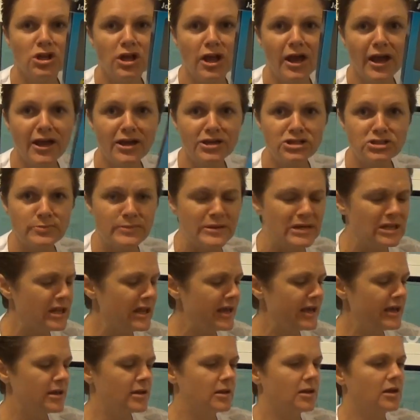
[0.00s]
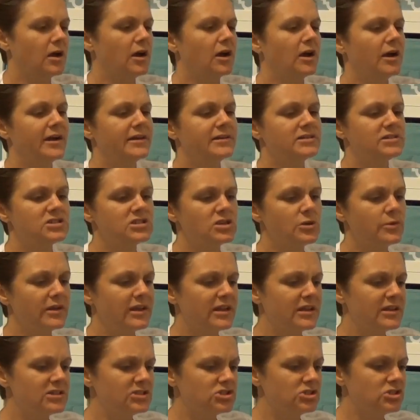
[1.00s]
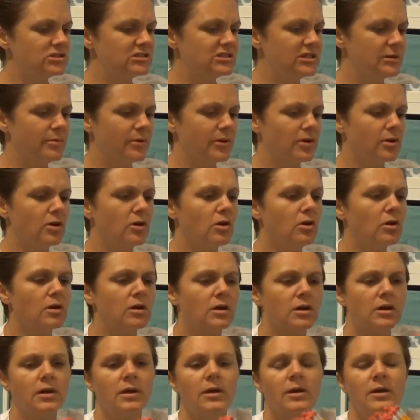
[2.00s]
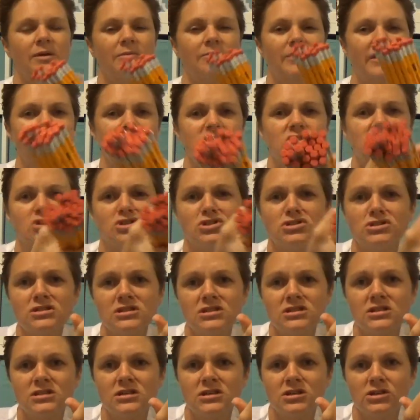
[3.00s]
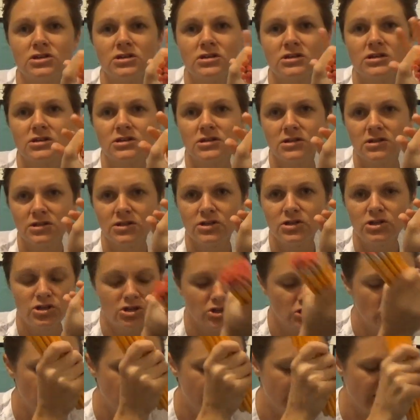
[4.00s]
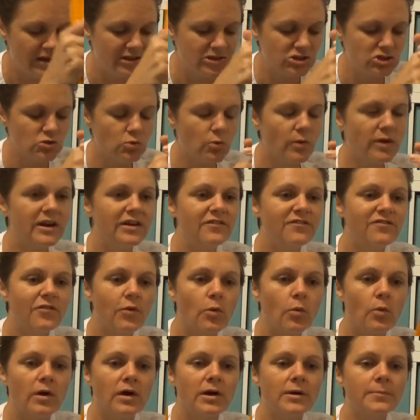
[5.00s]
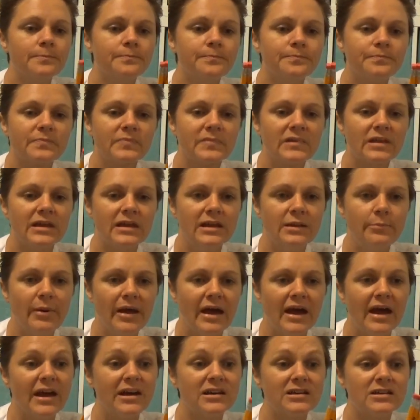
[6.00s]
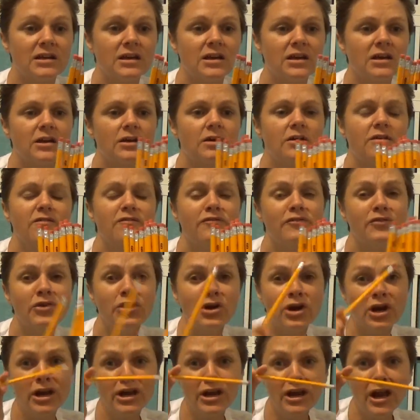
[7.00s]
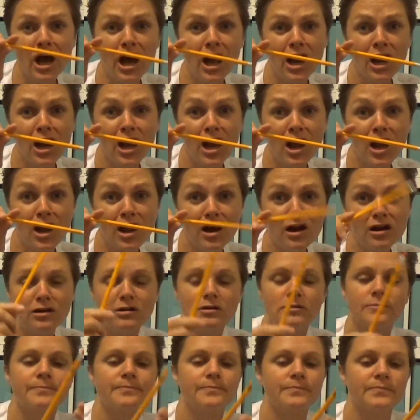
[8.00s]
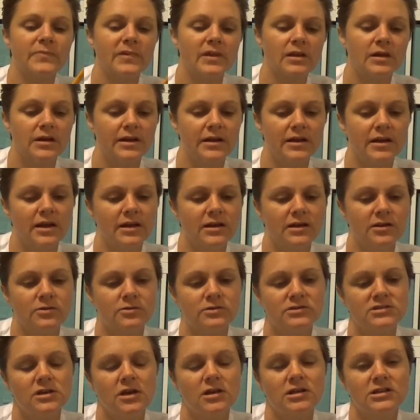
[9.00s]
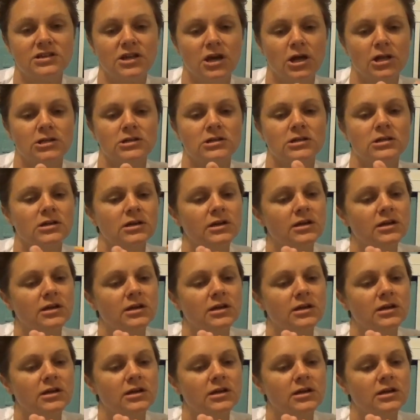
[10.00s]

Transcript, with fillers: HB lead. All right, so it is your typical pencils. You get 24 in a pack for a dollar. All right, I know, it's all a dollar.